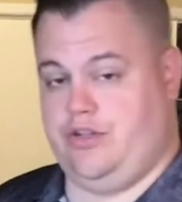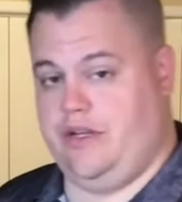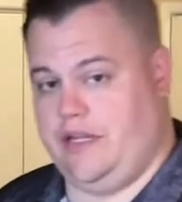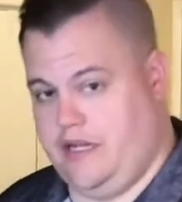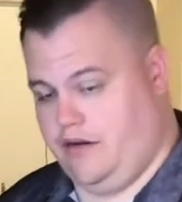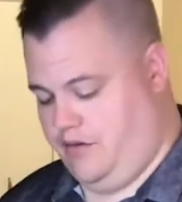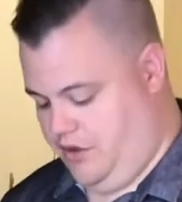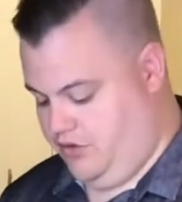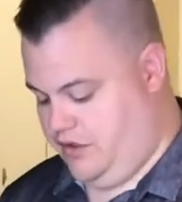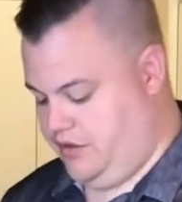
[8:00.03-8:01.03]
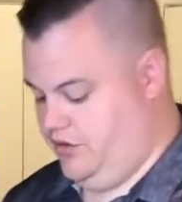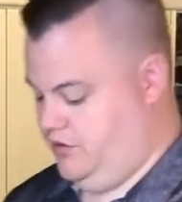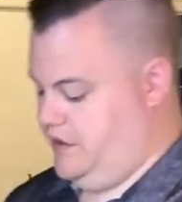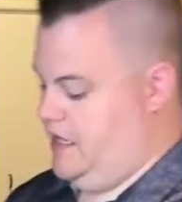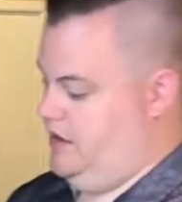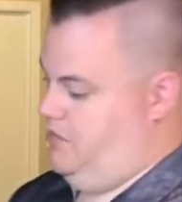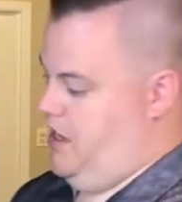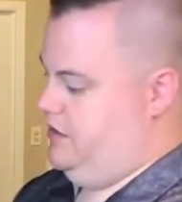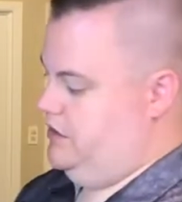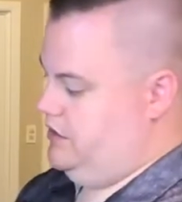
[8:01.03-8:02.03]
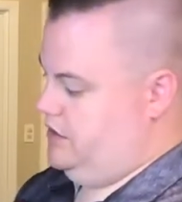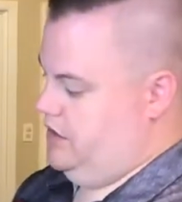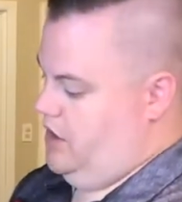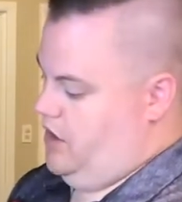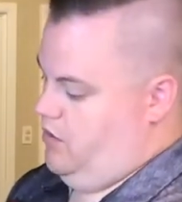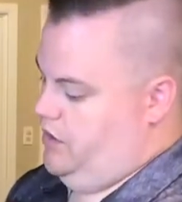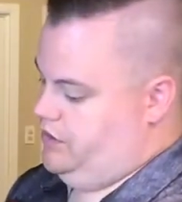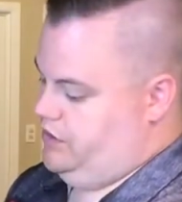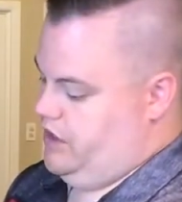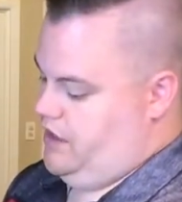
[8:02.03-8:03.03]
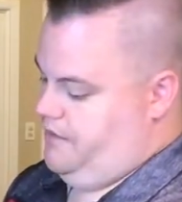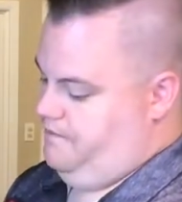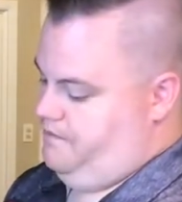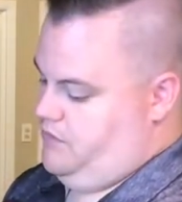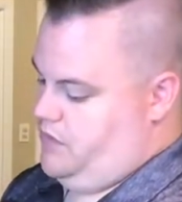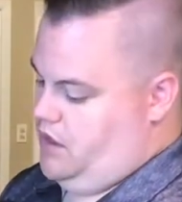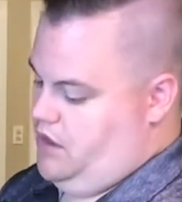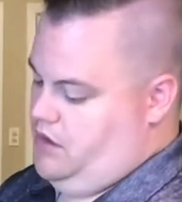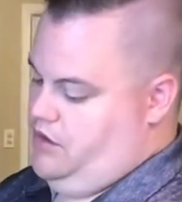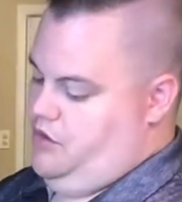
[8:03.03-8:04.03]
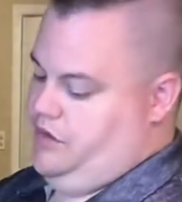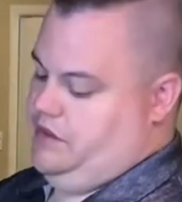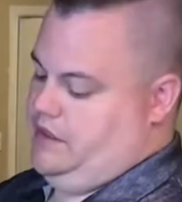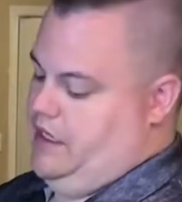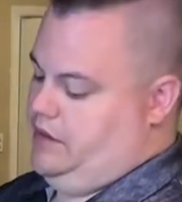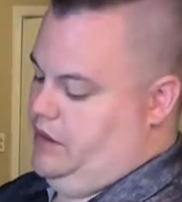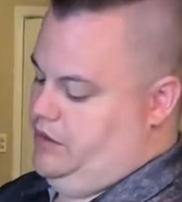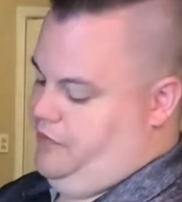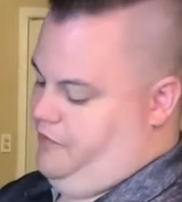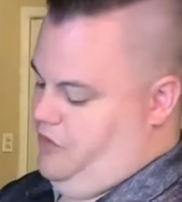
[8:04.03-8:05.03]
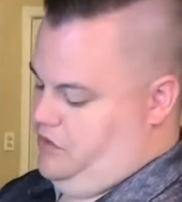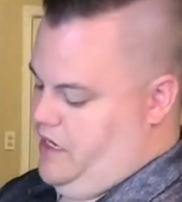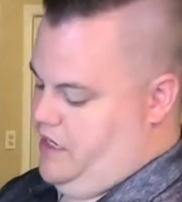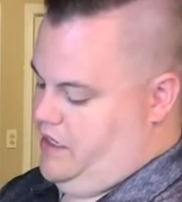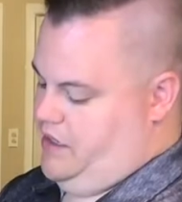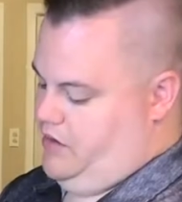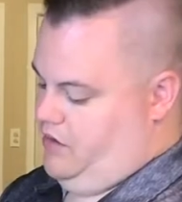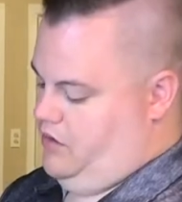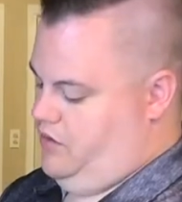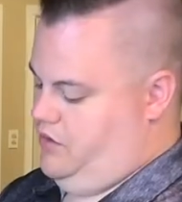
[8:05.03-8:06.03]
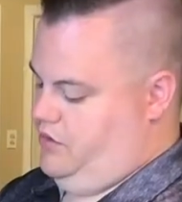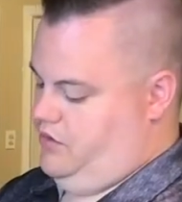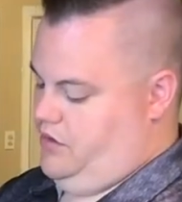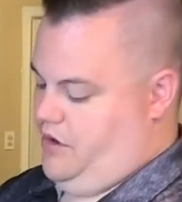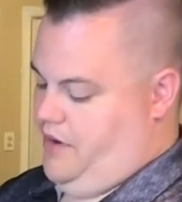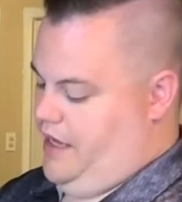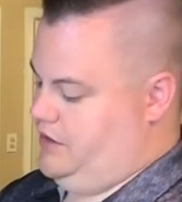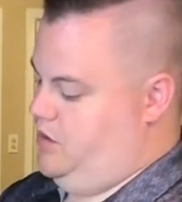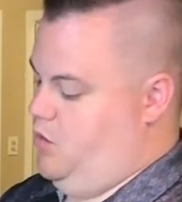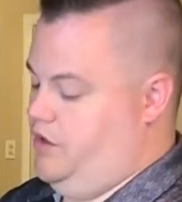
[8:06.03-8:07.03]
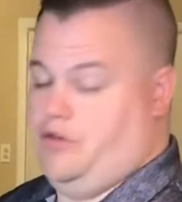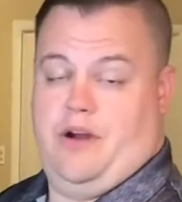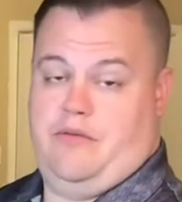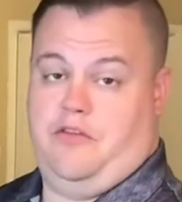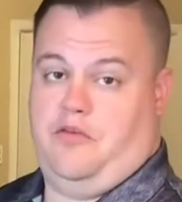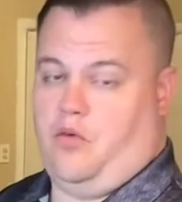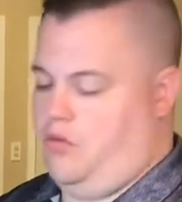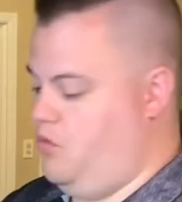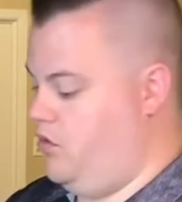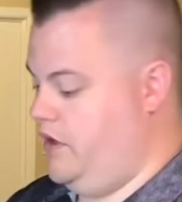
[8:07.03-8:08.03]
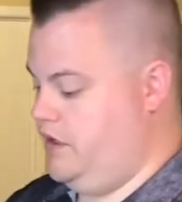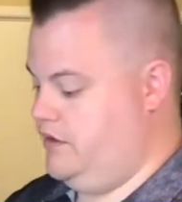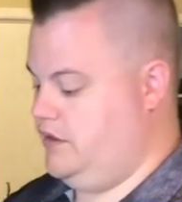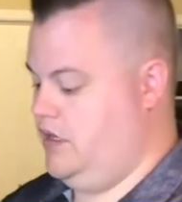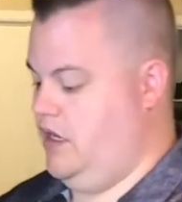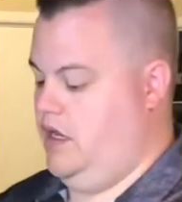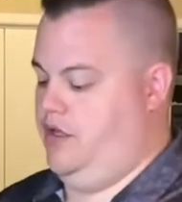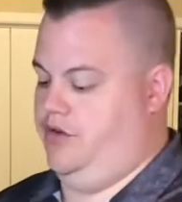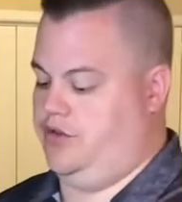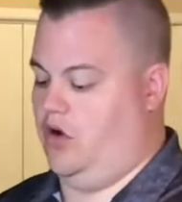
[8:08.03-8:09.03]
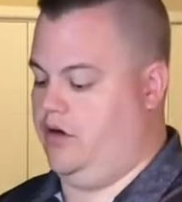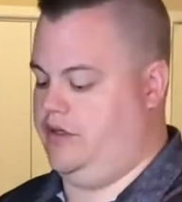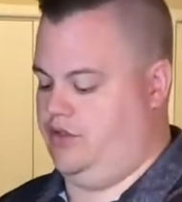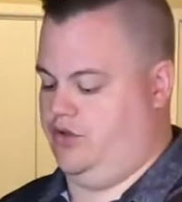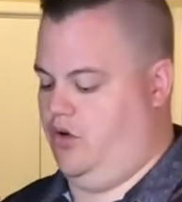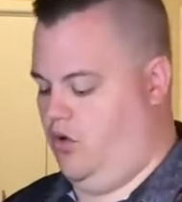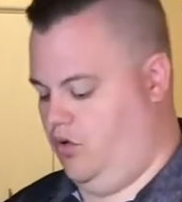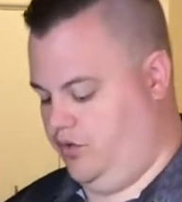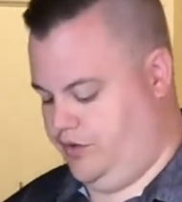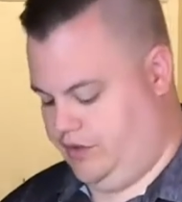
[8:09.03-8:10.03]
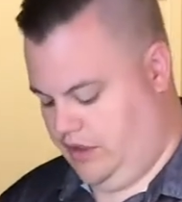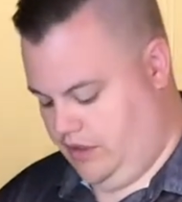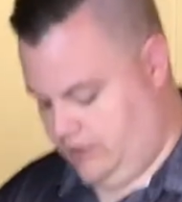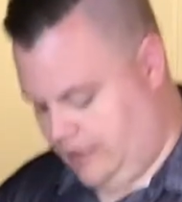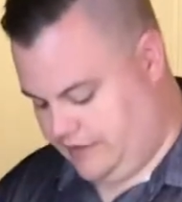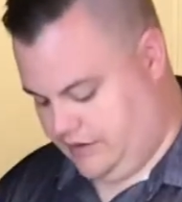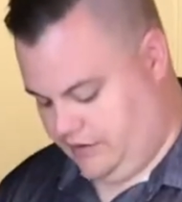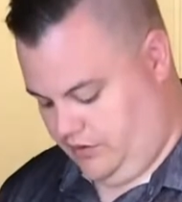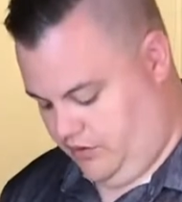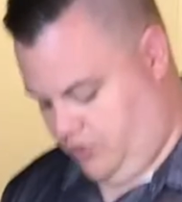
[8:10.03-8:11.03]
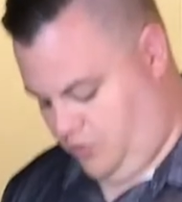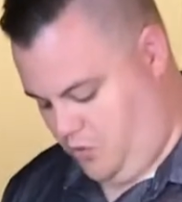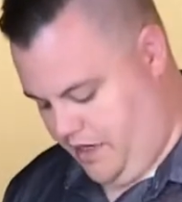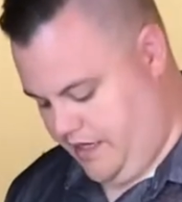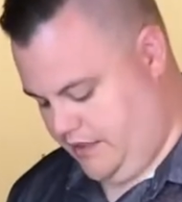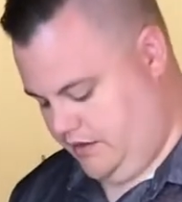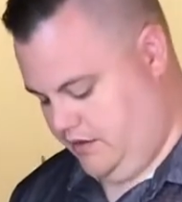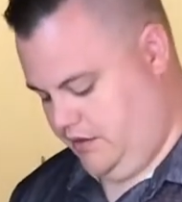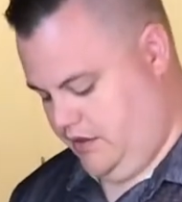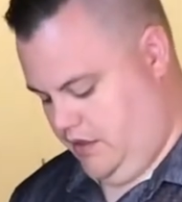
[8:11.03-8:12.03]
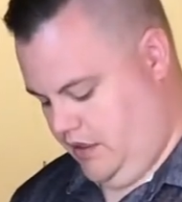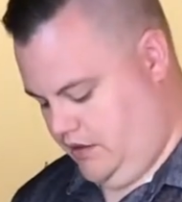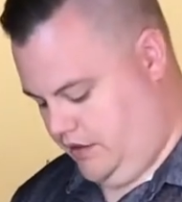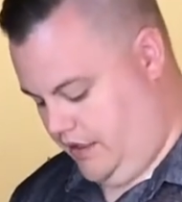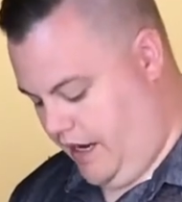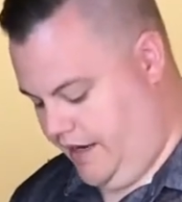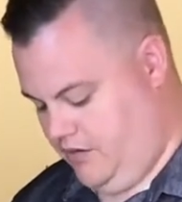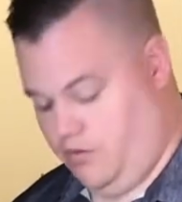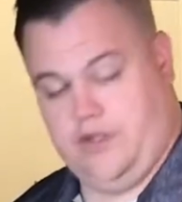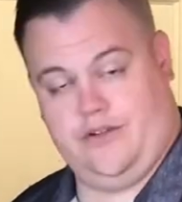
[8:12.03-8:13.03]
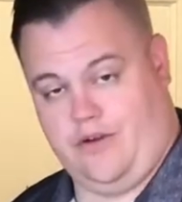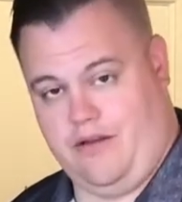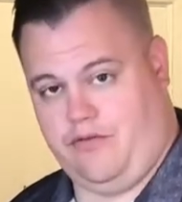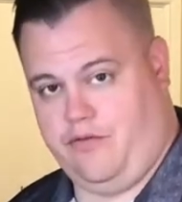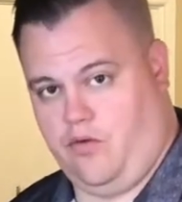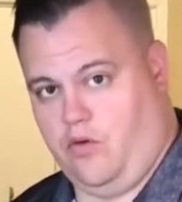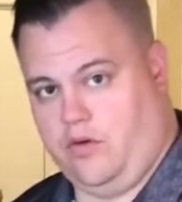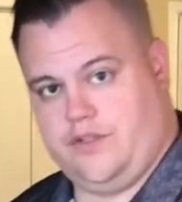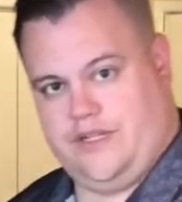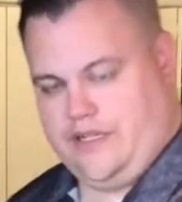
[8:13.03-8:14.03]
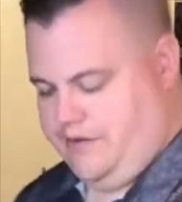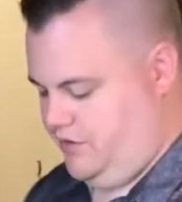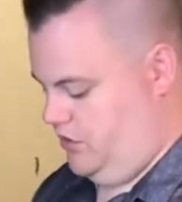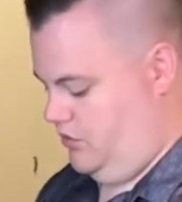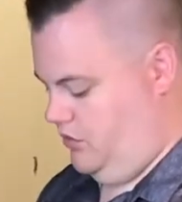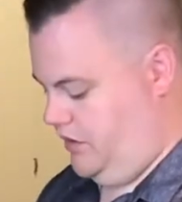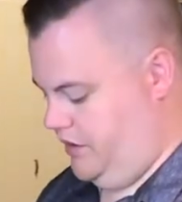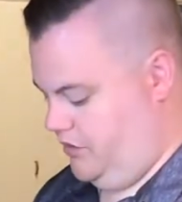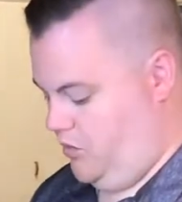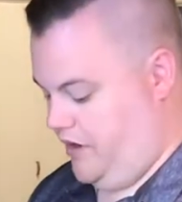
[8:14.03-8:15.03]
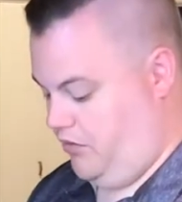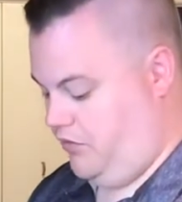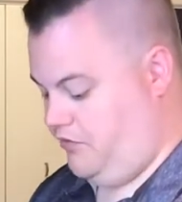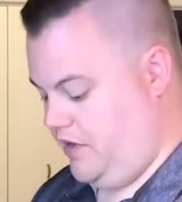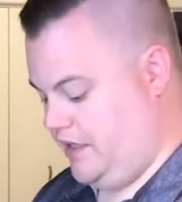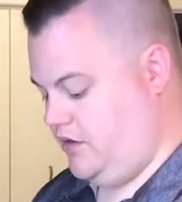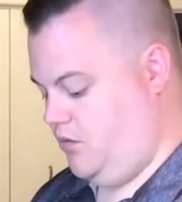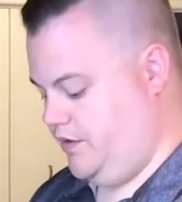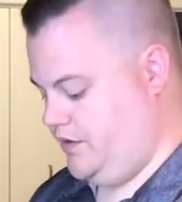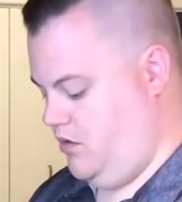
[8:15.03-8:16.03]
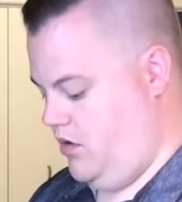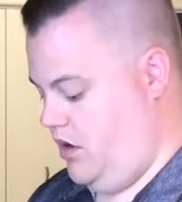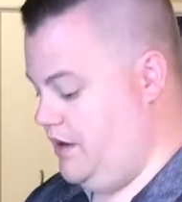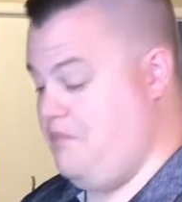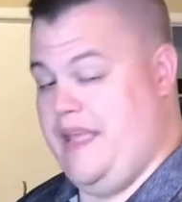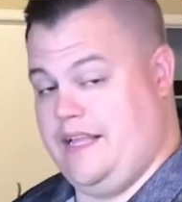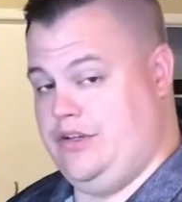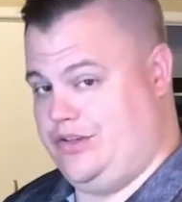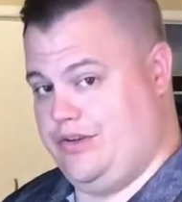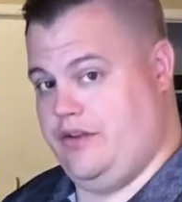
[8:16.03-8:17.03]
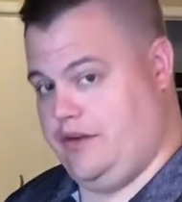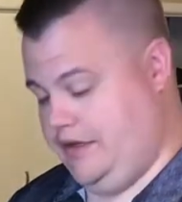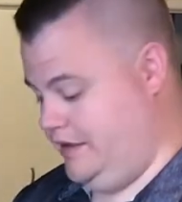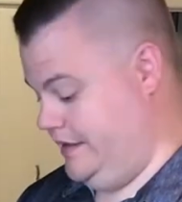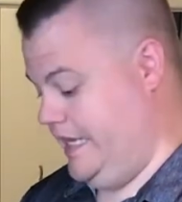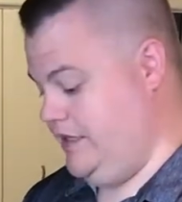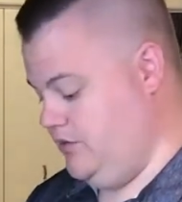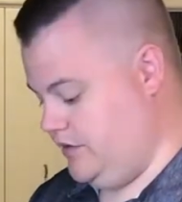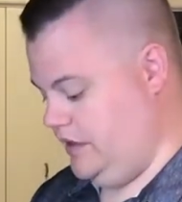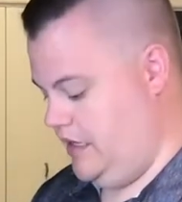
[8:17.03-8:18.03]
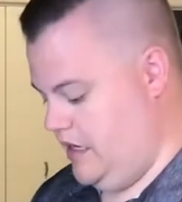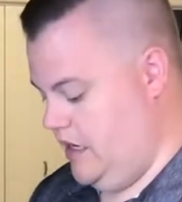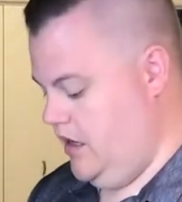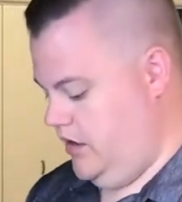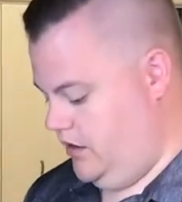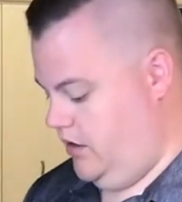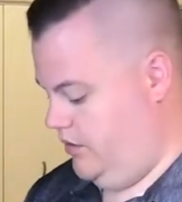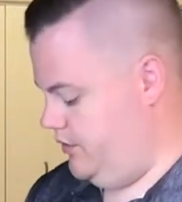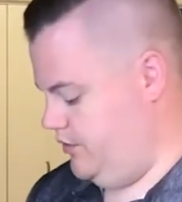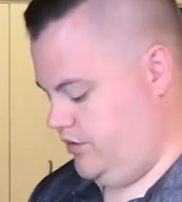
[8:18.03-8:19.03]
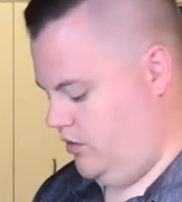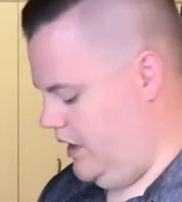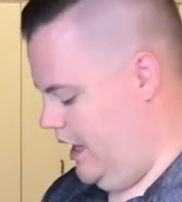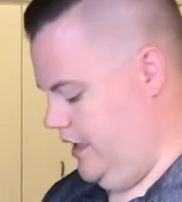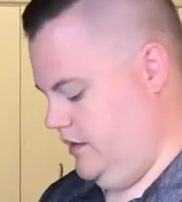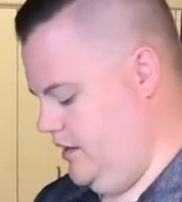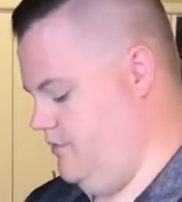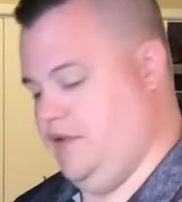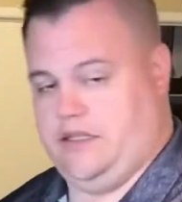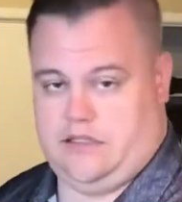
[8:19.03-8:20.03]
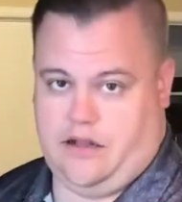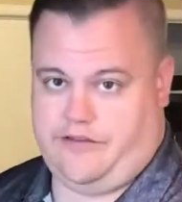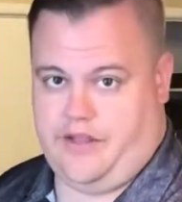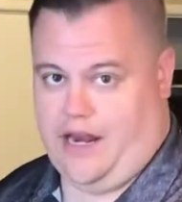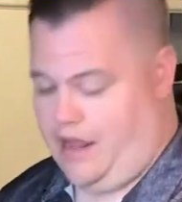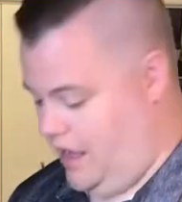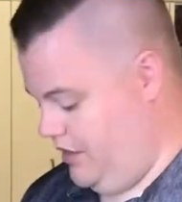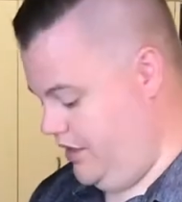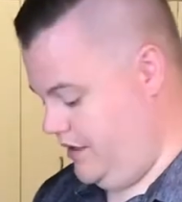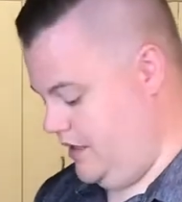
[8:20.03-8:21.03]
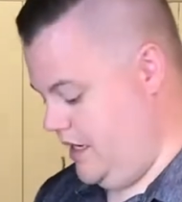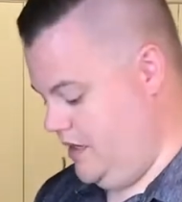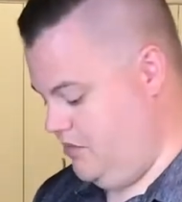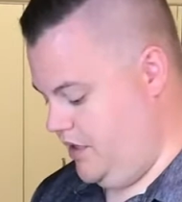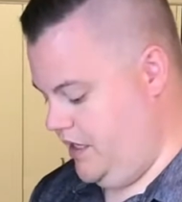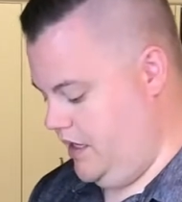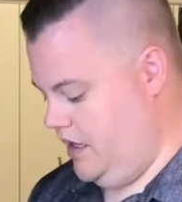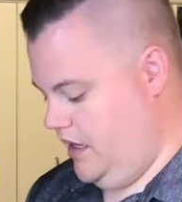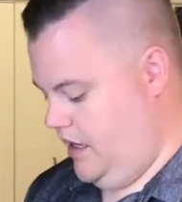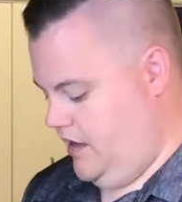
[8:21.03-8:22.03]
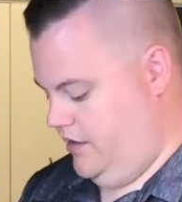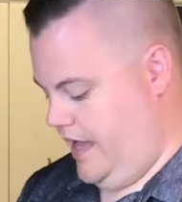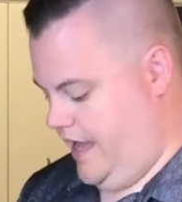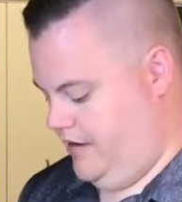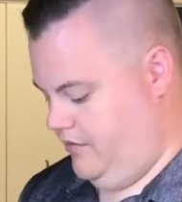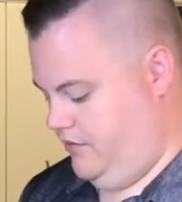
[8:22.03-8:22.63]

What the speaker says: get here, then you get to your daily pages, which you can schedule out your full day here. It asks you what you're grateful for in the mornings, your targets, your goals, lessons learned, wins, tonight, what you're grateful for. So it gives you a really good way to reflect on what's going on and making sure that you're continuously going towards your goal. I love this stuff. And I think that anybody that